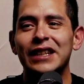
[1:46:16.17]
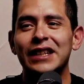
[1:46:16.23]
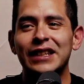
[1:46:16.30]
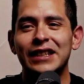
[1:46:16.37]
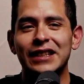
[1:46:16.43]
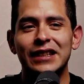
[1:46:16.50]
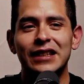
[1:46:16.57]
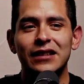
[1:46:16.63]

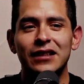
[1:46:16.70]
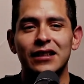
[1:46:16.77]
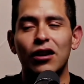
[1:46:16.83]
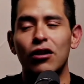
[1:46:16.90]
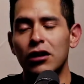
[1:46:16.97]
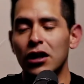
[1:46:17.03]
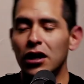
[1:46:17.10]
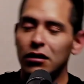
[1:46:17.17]
He said,
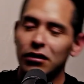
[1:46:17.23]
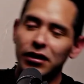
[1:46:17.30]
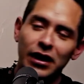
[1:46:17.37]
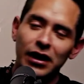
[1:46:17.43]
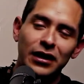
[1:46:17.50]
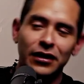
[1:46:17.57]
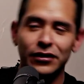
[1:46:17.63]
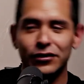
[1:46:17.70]
okay,
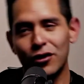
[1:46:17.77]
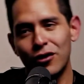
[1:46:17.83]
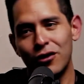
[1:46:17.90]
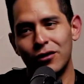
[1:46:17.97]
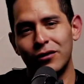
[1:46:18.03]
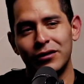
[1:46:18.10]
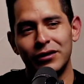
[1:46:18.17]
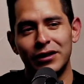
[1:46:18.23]
let's
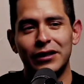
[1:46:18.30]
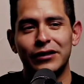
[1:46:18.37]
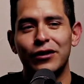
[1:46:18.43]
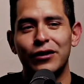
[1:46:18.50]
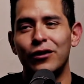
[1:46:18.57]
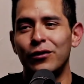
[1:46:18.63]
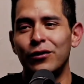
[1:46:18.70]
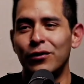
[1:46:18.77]
go.
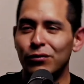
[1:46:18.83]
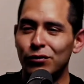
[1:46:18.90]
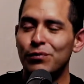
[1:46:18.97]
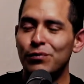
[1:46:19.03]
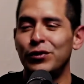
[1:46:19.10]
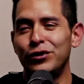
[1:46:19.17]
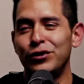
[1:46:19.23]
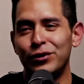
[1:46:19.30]
We'll
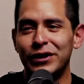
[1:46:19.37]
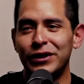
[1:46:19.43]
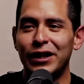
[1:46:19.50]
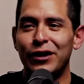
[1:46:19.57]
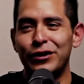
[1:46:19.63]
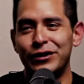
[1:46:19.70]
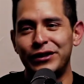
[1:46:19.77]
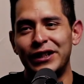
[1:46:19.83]
put you in the
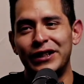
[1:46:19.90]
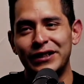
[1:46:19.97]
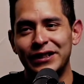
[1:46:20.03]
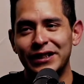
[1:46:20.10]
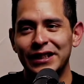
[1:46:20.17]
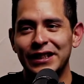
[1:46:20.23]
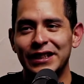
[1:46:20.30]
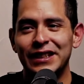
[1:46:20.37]
hotel.
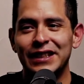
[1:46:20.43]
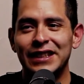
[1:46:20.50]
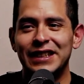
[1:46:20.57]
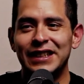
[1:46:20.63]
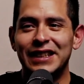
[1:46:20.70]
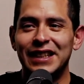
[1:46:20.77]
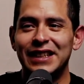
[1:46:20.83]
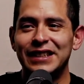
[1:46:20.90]

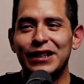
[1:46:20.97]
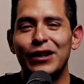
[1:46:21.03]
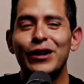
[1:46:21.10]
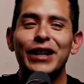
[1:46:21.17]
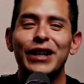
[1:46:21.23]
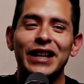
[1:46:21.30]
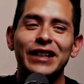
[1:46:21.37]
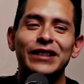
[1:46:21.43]
And I say,
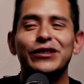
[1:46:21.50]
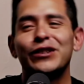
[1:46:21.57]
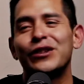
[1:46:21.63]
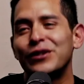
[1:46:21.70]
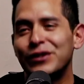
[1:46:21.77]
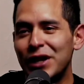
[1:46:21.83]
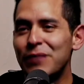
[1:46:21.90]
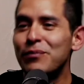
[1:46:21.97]
okay. So
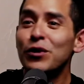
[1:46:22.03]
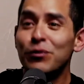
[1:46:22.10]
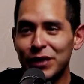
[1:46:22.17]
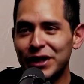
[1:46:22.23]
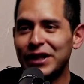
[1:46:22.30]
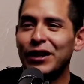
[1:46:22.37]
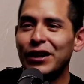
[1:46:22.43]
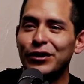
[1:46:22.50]
they put me in
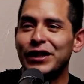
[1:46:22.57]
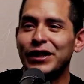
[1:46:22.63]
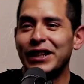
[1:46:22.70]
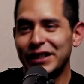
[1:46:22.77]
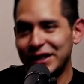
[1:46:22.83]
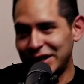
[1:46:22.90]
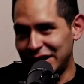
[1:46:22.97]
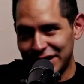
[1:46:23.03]
the hotel, in
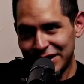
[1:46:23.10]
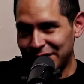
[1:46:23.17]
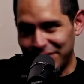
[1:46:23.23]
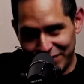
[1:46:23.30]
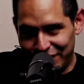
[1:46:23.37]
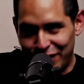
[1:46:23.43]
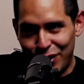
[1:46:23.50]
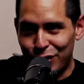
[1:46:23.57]
this
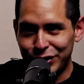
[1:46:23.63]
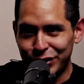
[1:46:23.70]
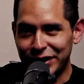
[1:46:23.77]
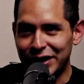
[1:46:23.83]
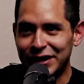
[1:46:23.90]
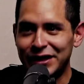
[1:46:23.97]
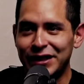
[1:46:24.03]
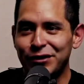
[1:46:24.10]
hostel
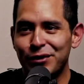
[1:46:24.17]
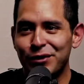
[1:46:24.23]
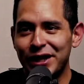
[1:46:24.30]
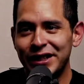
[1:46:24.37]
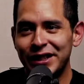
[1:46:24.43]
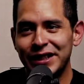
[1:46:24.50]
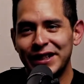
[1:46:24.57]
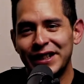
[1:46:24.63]
in the square.
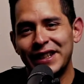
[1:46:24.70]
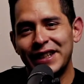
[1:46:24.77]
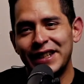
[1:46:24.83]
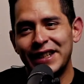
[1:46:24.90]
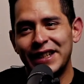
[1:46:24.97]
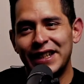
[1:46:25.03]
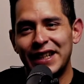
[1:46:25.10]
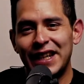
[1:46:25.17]
Mm-hmm.
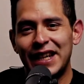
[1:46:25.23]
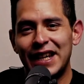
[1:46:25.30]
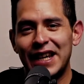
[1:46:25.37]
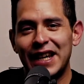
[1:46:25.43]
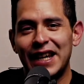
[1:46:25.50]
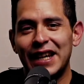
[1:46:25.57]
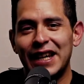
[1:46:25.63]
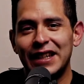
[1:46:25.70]

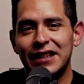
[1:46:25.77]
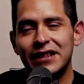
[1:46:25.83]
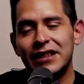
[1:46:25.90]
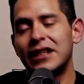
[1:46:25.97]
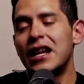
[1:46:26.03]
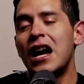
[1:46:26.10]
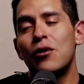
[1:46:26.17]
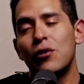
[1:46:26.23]
And they say,
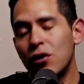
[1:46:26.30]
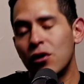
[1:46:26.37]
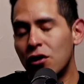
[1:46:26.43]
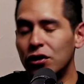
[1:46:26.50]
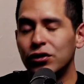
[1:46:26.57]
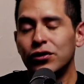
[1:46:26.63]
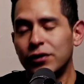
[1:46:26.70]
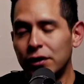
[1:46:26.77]
yeah, we're going
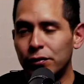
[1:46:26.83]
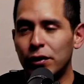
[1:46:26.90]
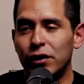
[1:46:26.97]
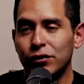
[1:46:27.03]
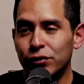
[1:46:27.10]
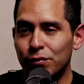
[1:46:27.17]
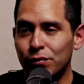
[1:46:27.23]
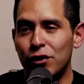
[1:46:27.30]
to Santuario
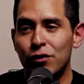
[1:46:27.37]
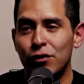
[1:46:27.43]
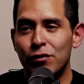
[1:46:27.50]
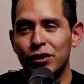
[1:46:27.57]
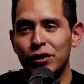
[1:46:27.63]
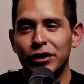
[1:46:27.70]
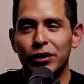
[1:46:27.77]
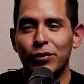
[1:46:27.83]
tomorrow
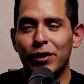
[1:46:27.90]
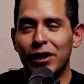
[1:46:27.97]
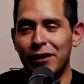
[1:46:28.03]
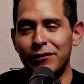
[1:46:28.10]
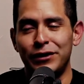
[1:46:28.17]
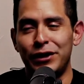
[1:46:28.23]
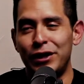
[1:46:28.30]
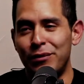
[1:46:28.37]
morning. We have
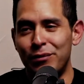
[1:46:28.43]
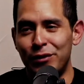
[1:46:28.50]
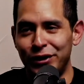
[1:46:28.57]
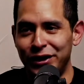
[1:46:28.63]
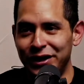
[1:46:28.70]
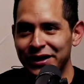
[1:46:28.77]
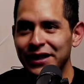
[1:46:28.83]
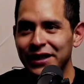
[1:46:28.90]

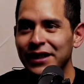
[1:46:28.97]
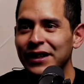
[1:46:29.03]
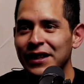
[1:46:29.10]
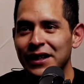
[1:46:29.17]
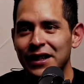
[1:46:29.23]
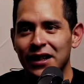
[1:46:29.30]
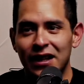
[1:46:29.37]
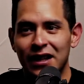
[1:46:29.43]
ceremony.
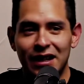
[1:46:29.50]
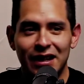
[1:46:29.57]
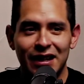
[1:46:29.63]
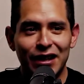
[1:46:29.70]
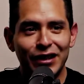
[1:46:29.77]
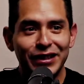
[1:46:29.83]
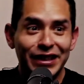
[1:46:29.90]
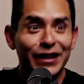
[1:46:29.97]
And
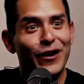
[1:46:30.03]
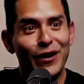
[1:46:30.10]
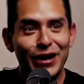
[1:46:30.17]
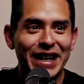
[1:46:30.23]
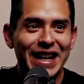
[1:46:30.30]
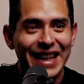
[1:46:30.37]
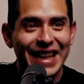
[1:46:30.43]
I say, okay.